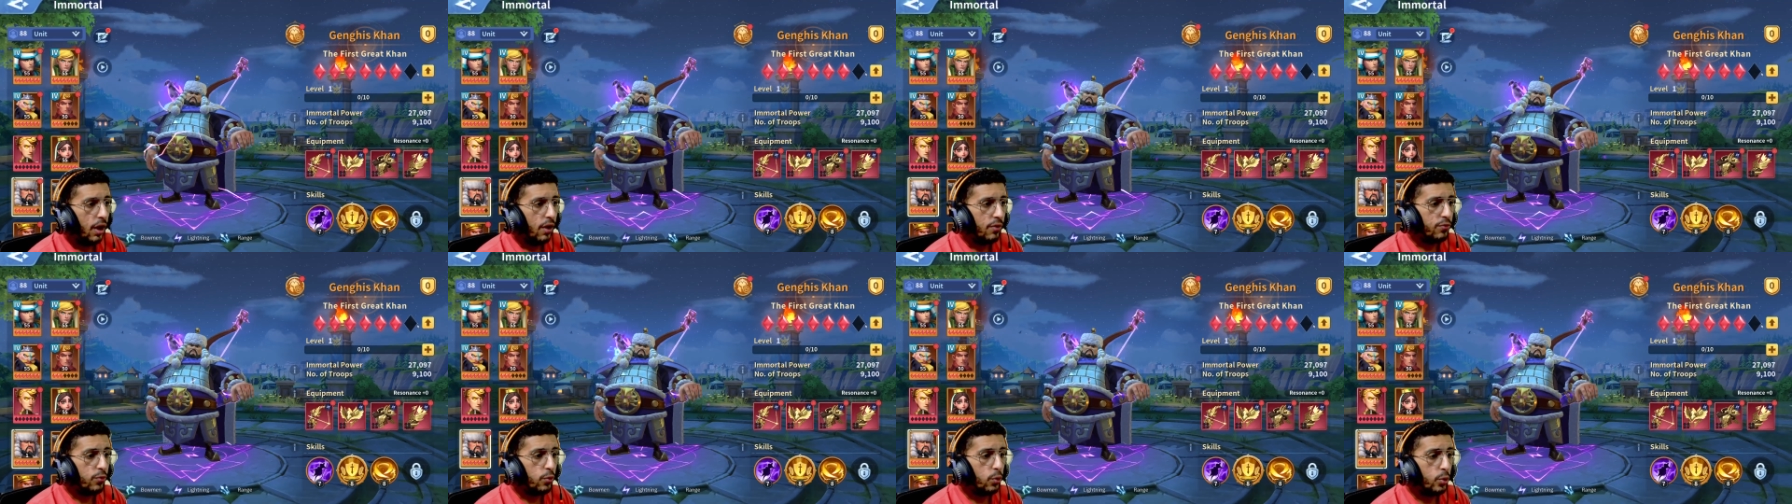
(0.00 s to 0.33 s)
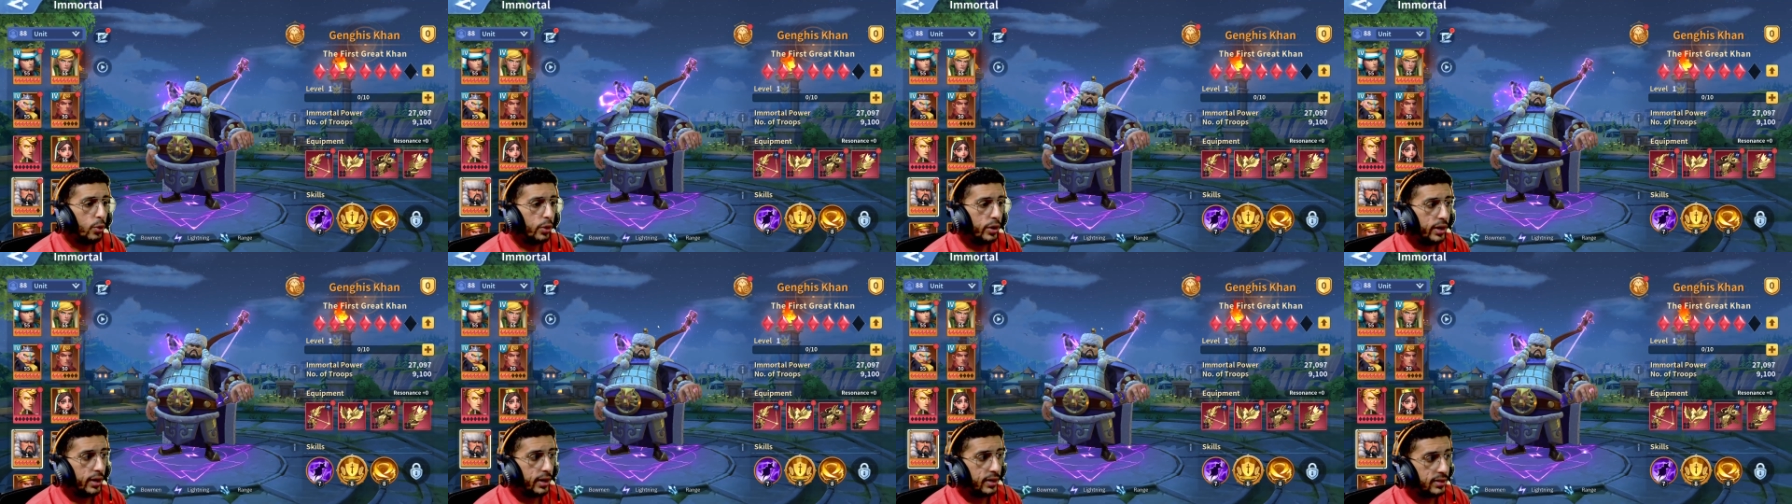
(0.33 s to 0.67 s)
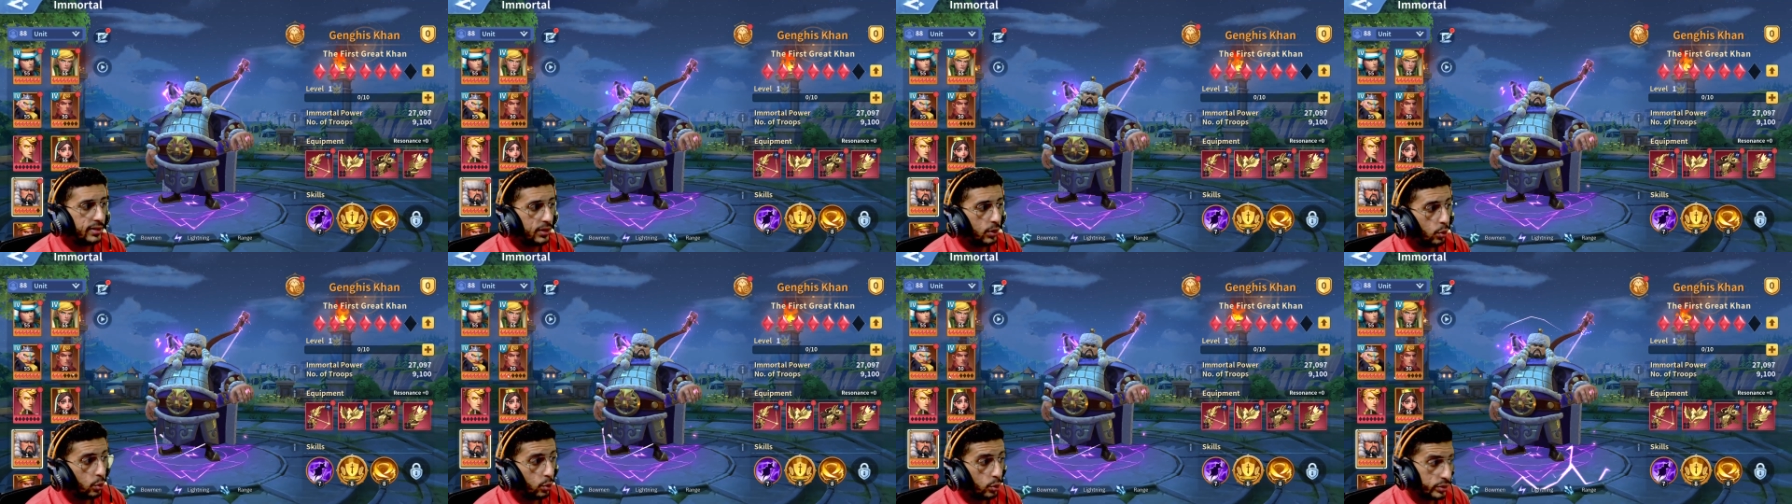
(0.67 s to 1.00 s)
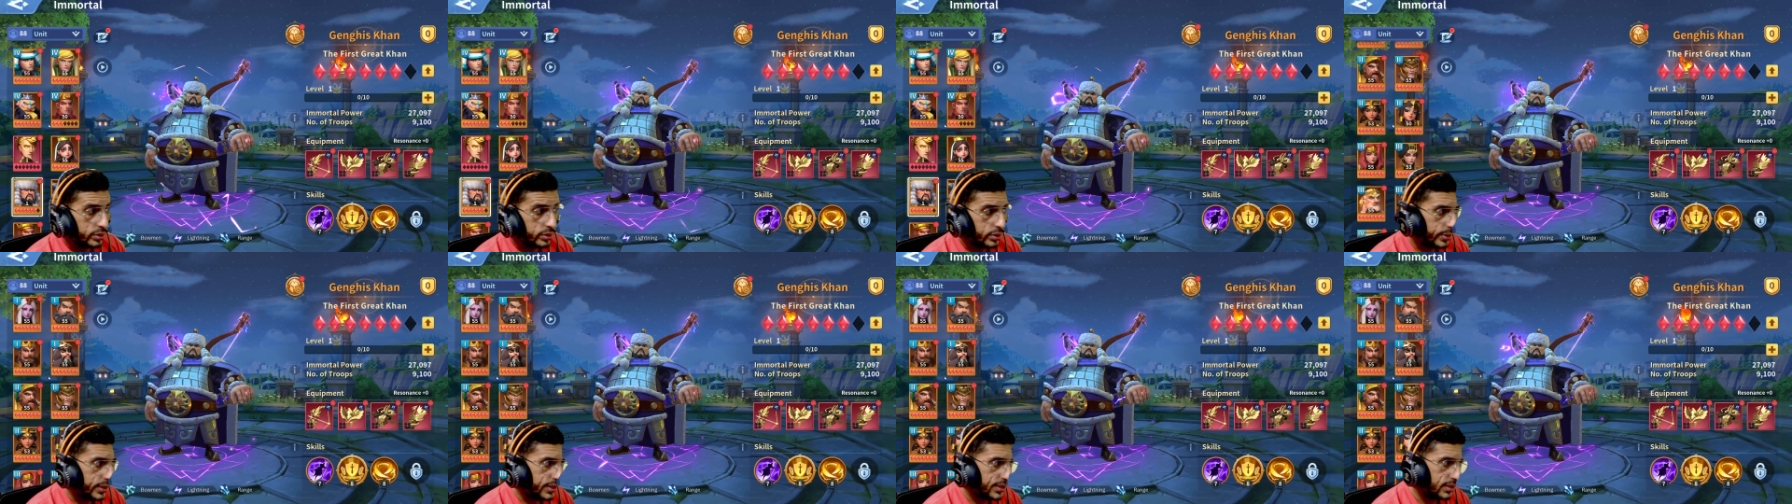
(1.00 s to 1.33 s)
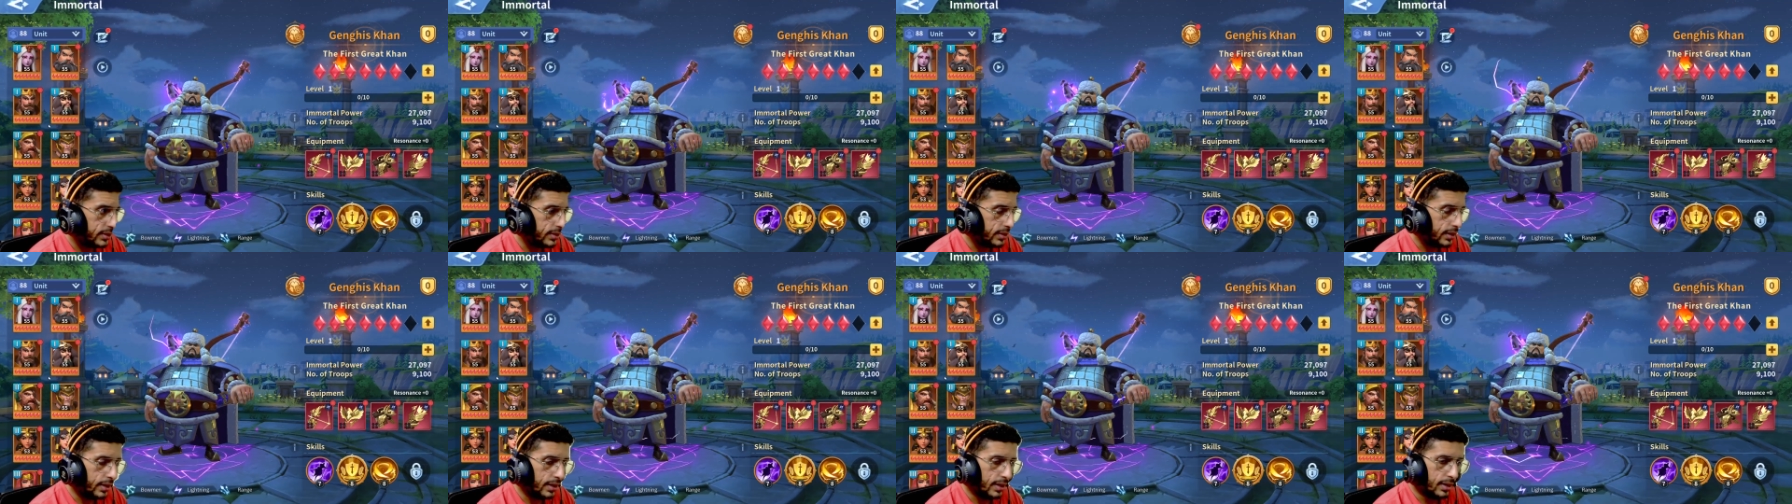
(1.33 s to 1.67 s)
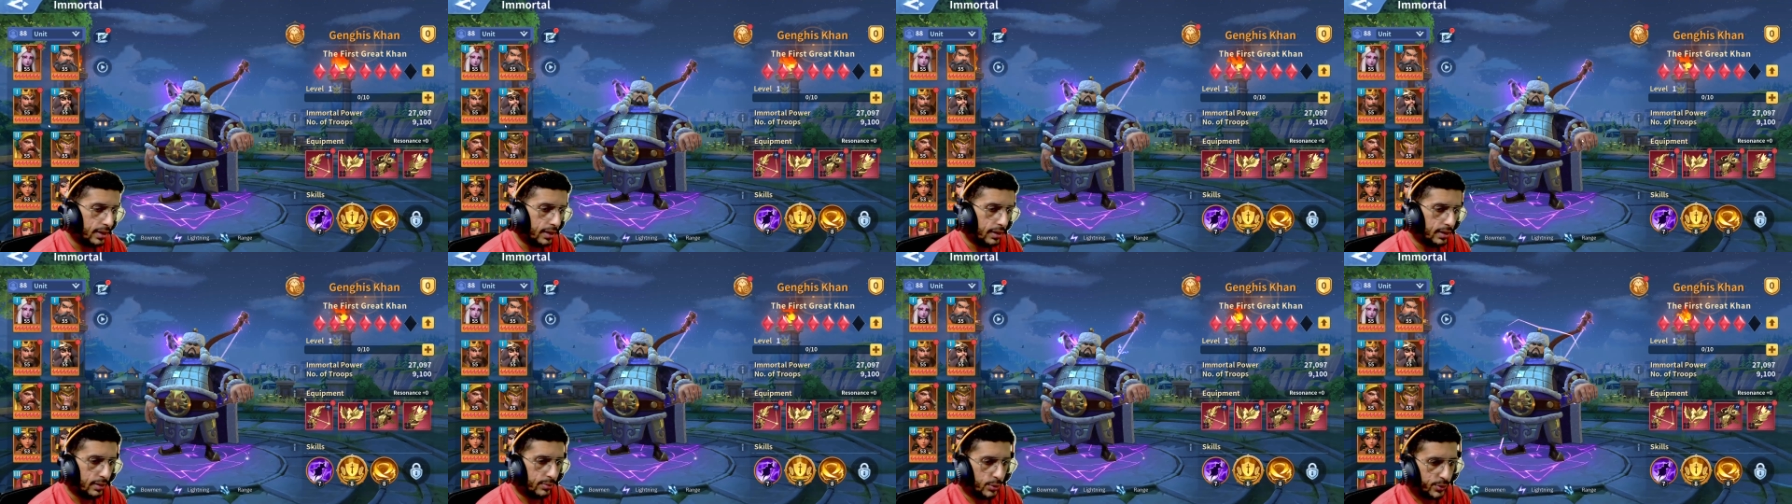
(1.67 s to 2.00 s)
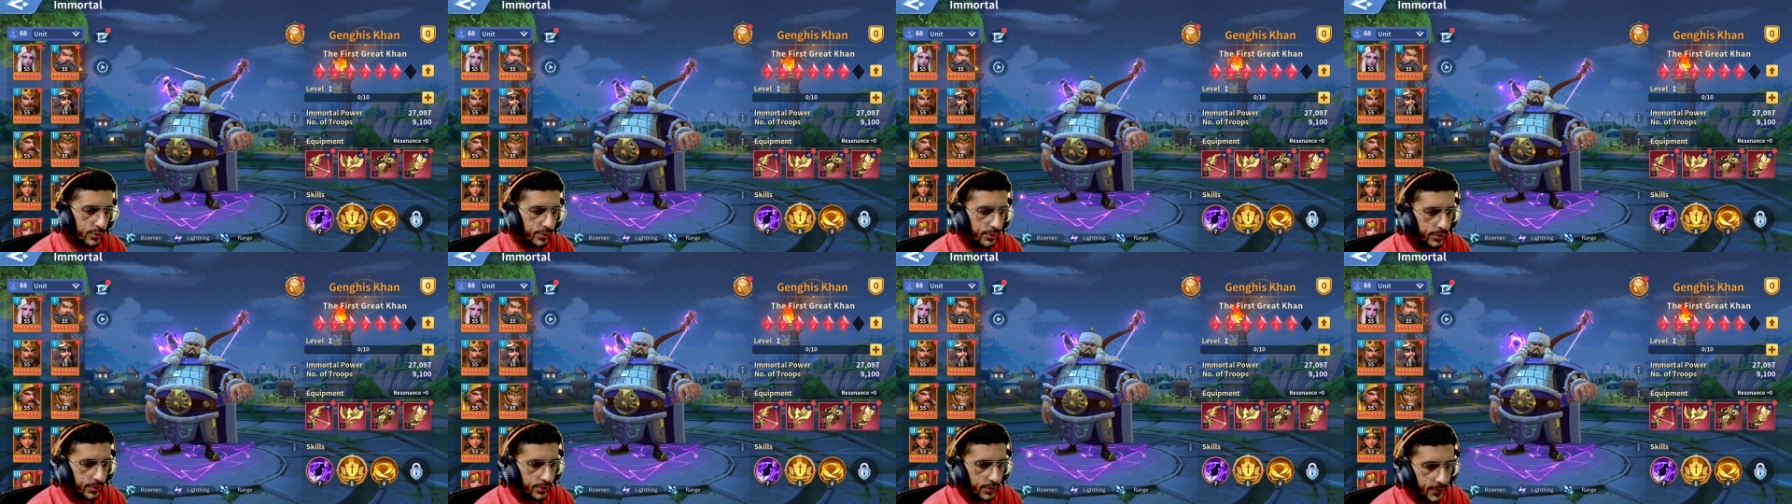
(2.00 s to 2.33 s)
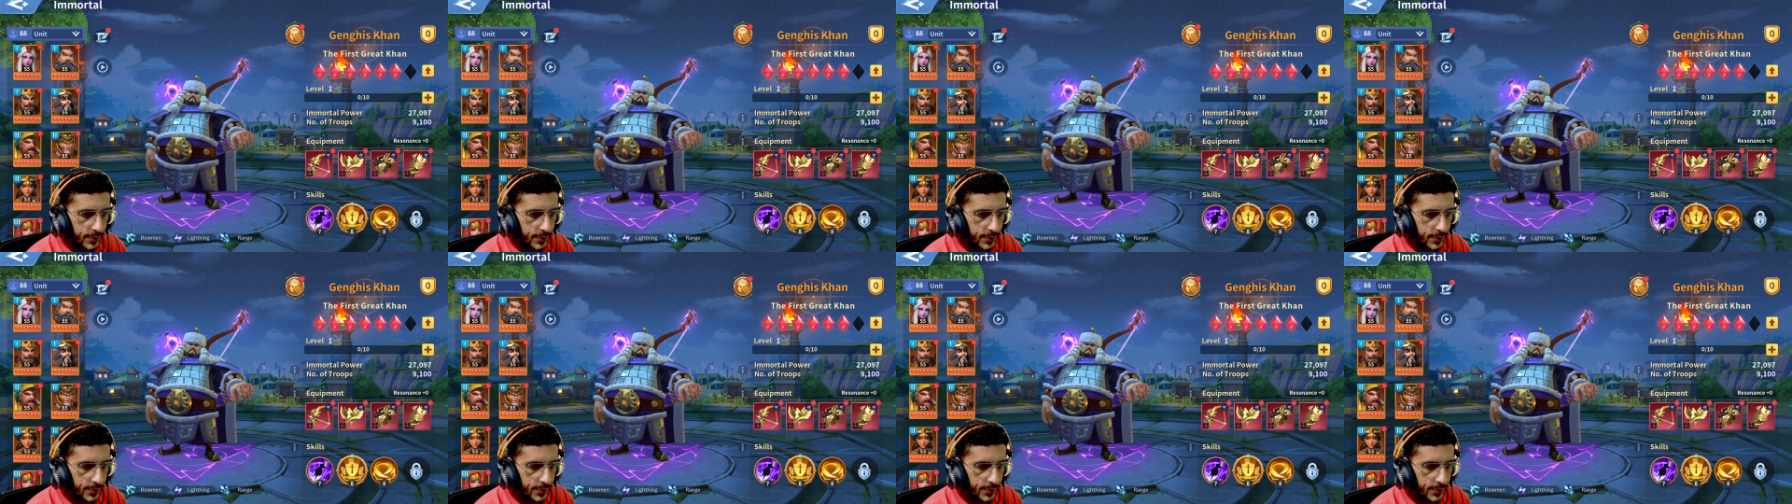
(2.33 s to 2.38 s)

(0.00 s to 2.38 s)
for all the ranged immortals.